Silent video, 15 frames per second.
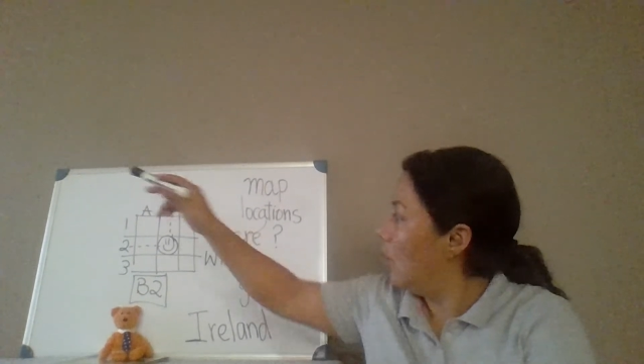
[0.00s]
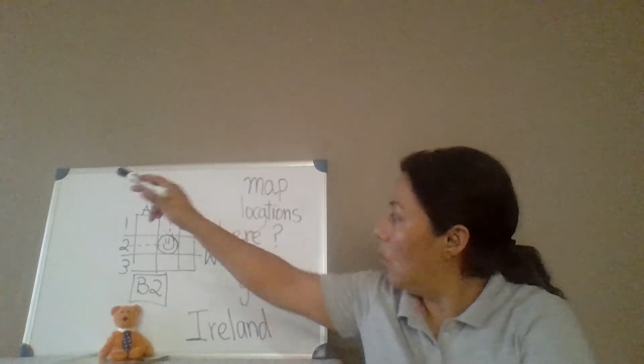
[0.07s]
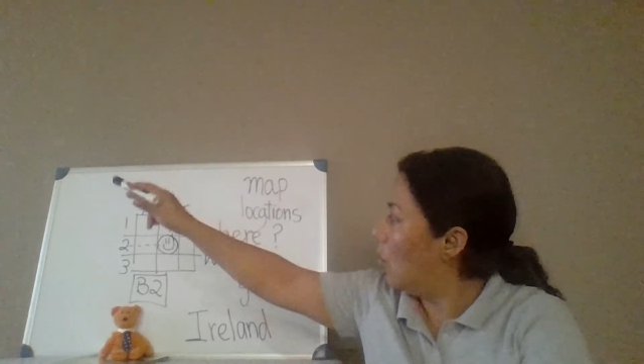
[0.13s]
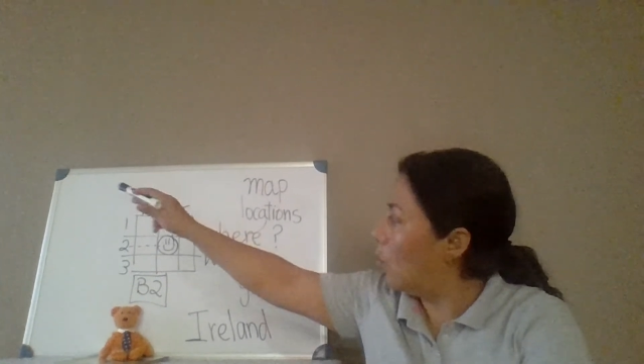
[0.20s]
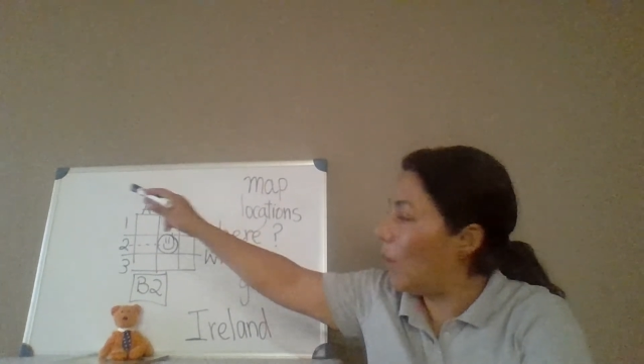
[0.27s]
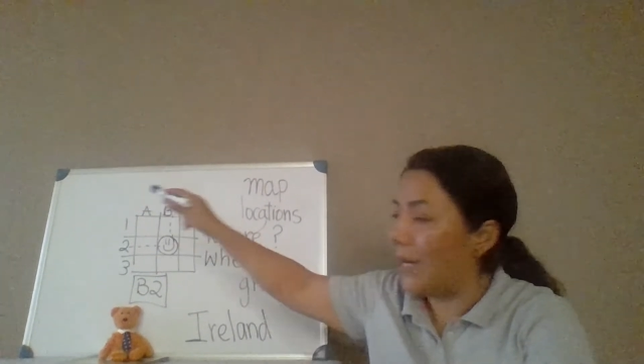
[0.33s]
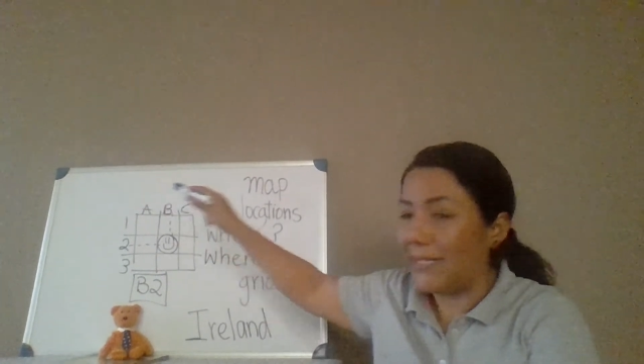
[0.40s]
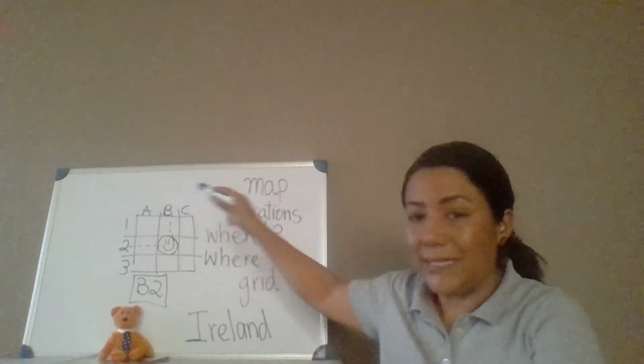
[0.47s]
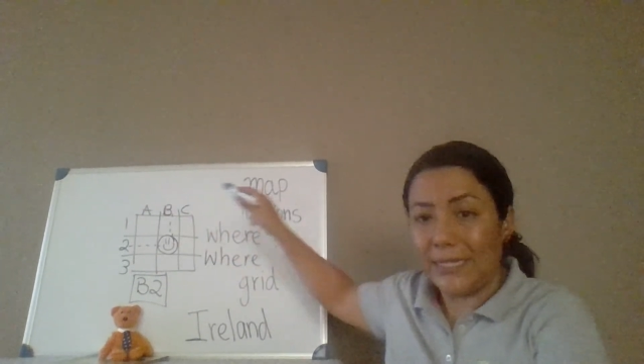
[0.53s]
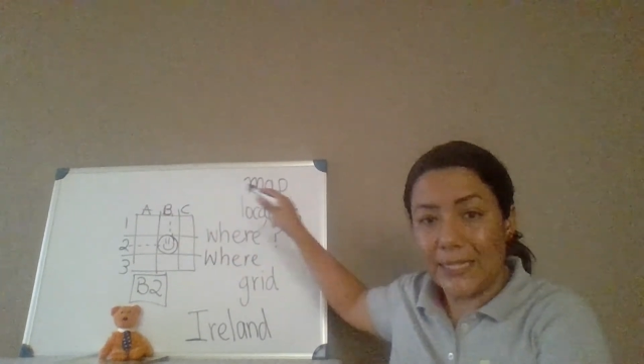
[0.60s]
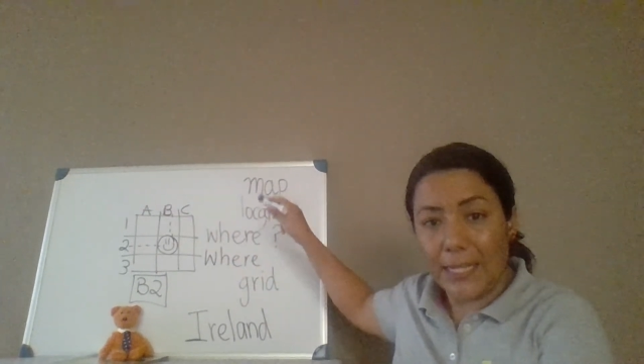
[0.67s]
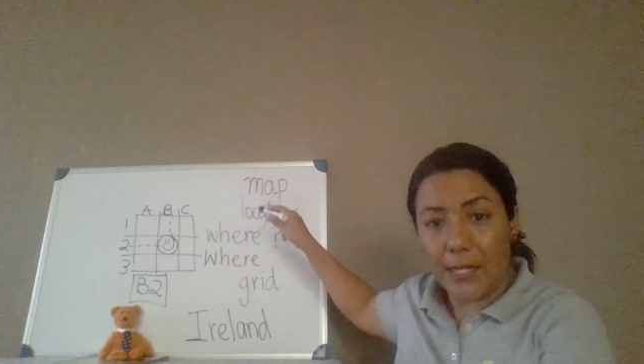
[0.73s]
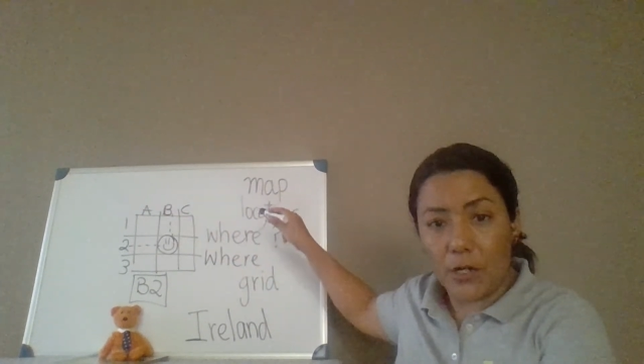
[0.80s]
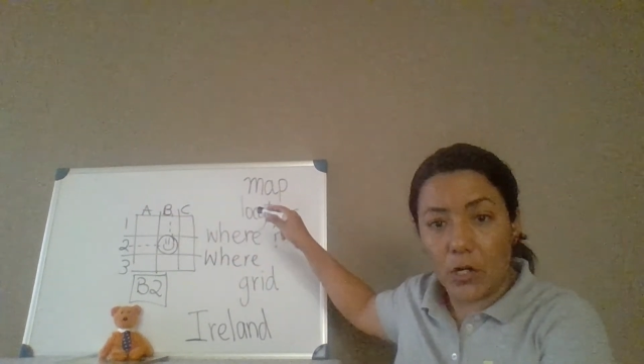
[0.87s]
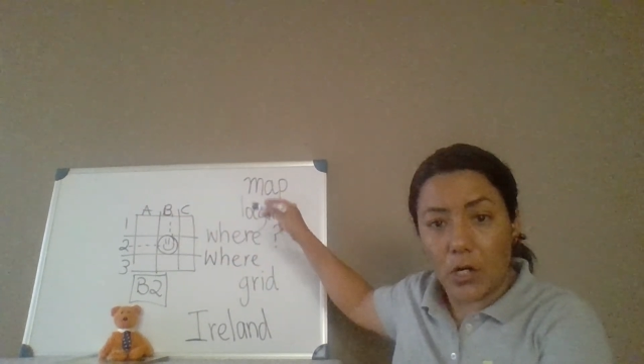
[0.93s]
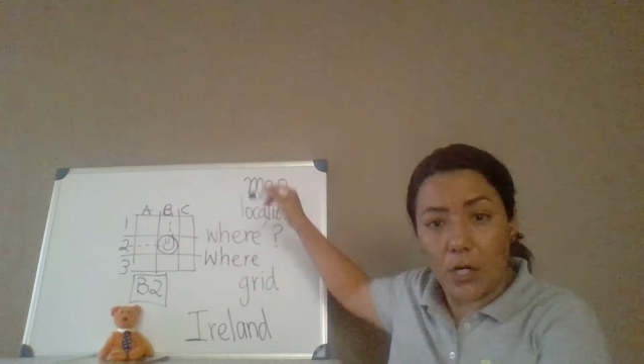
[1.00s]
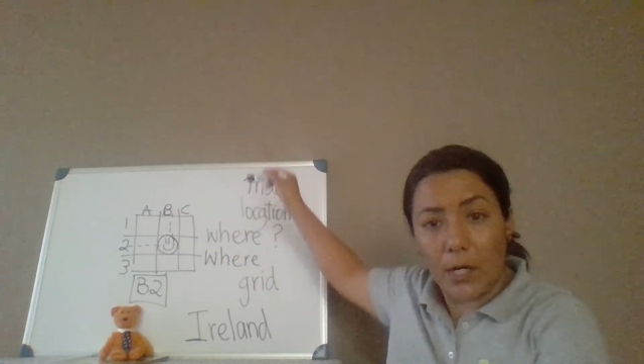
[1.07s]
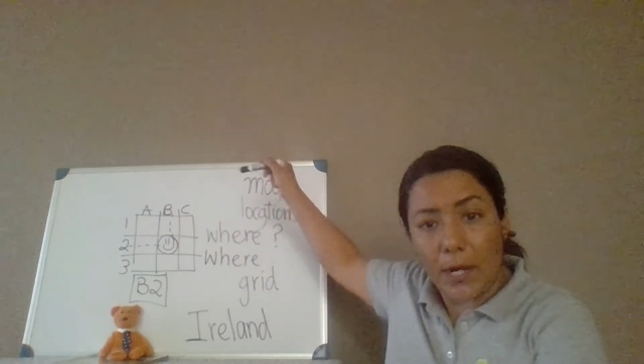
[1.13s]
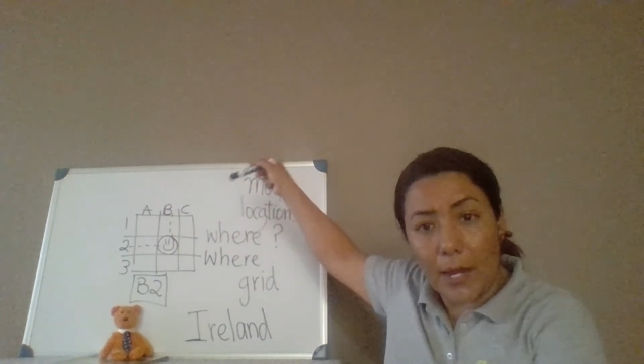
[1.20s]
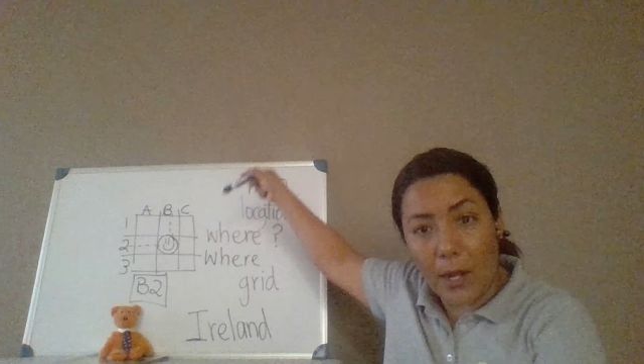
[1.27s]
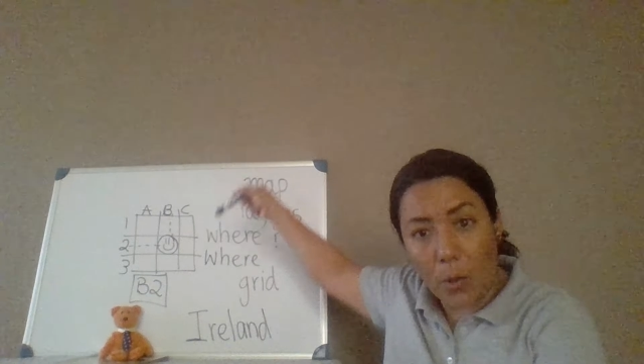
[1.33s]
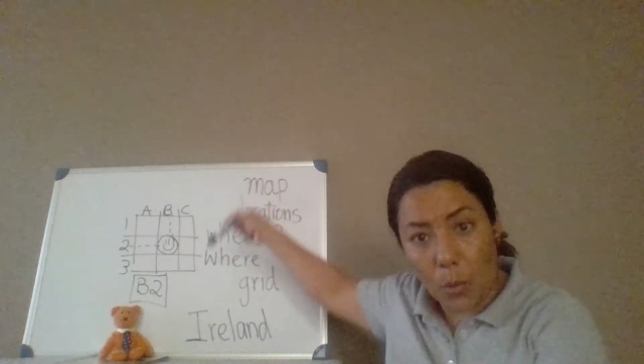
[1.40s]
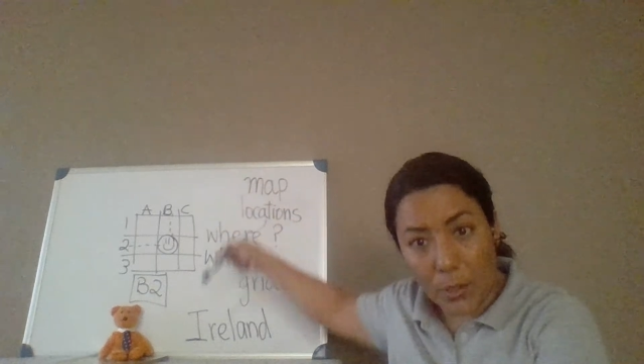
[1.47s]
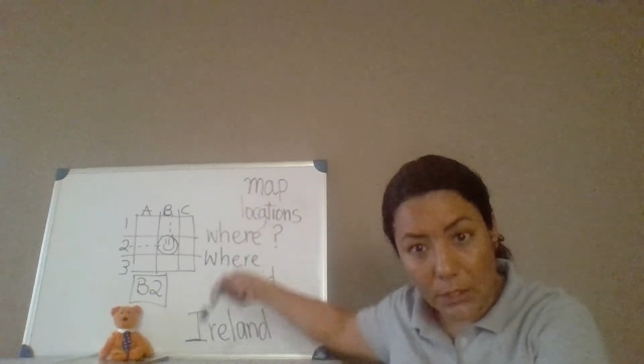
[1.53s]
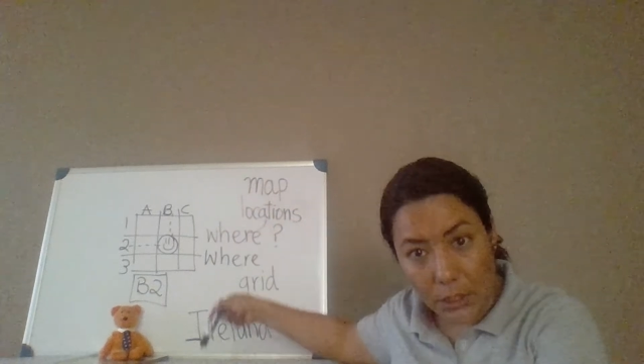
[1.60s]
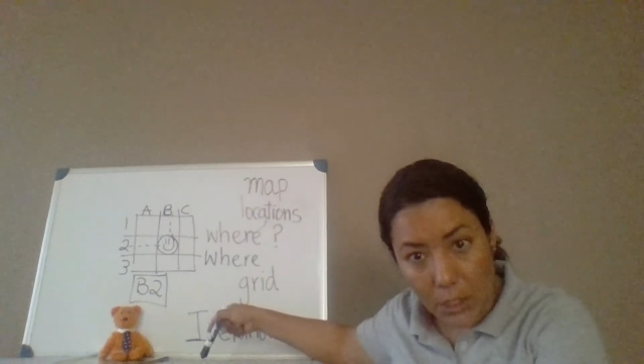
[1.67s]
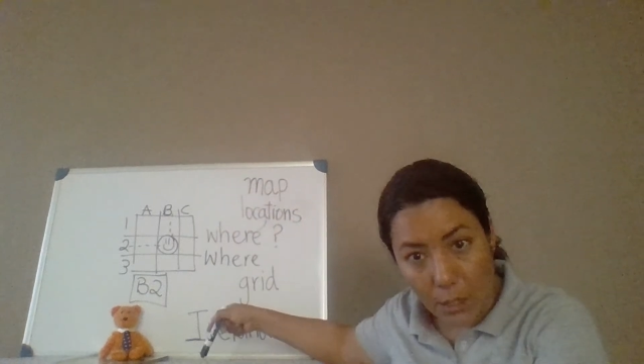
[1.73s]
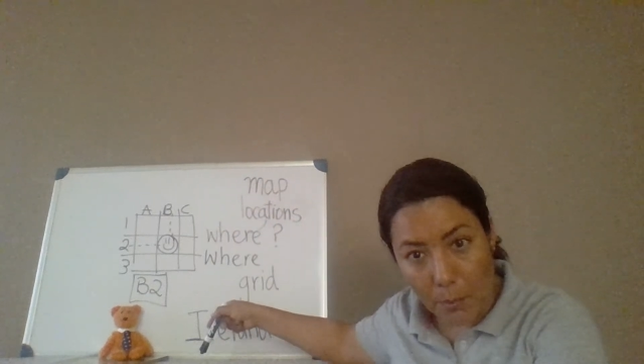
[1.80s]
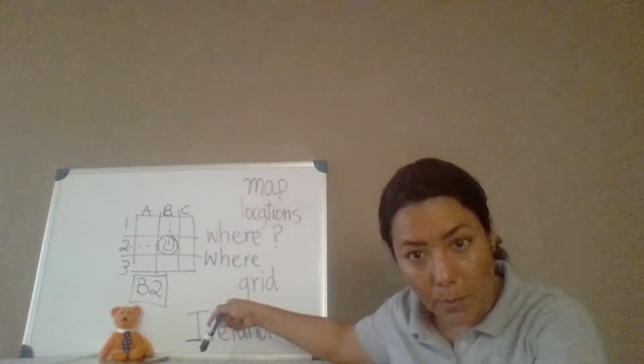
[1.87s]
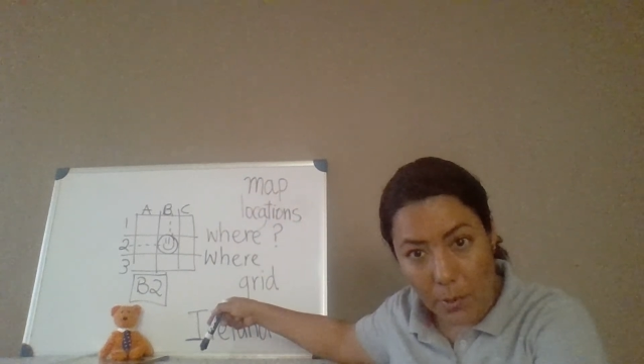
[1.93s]
What letter and what
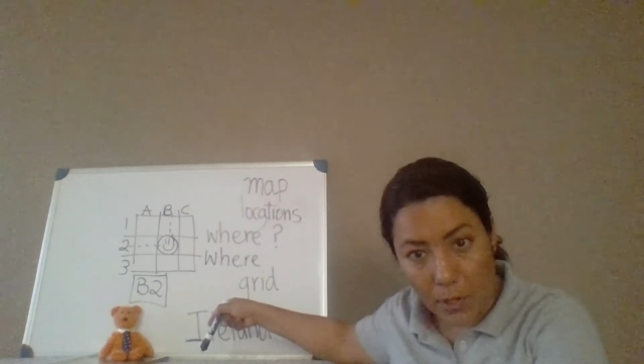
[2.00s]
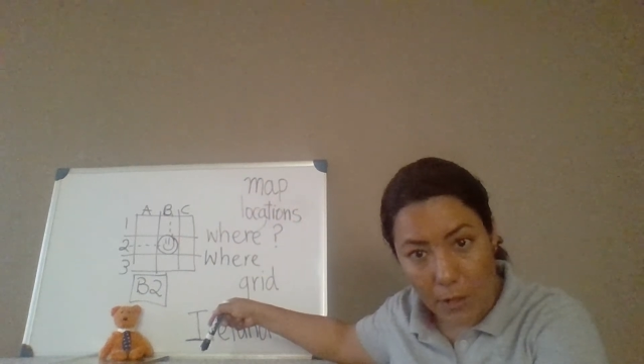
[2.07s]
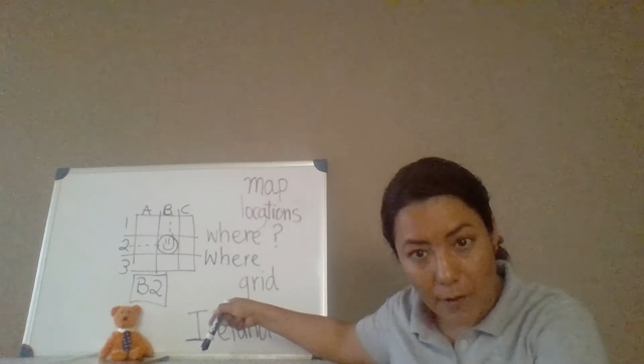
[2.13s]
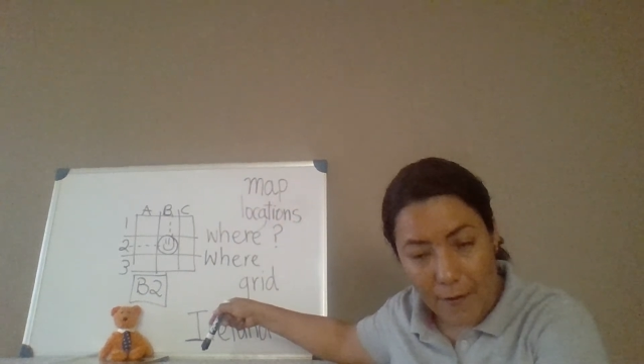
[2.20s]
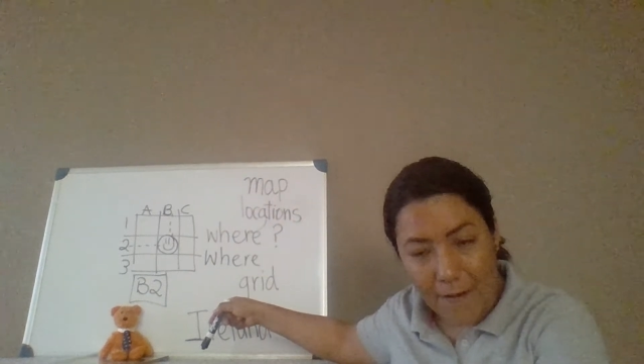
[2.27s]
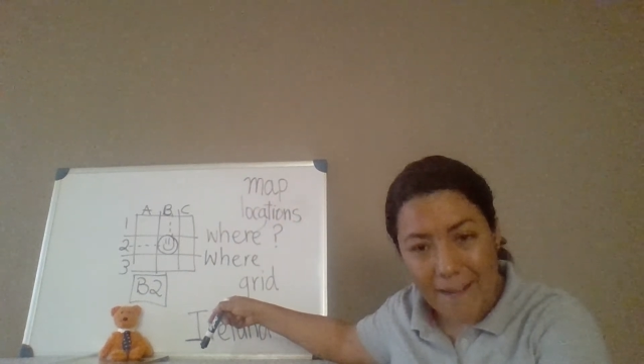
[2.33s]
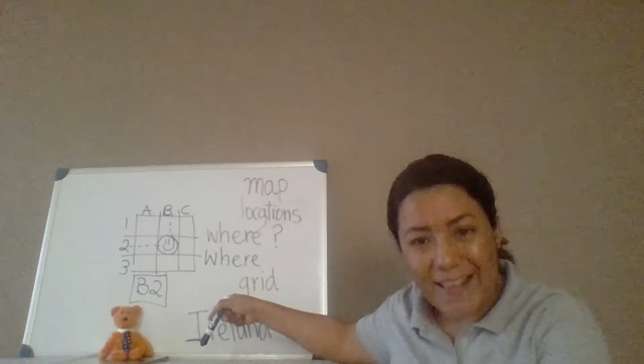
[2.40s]
number?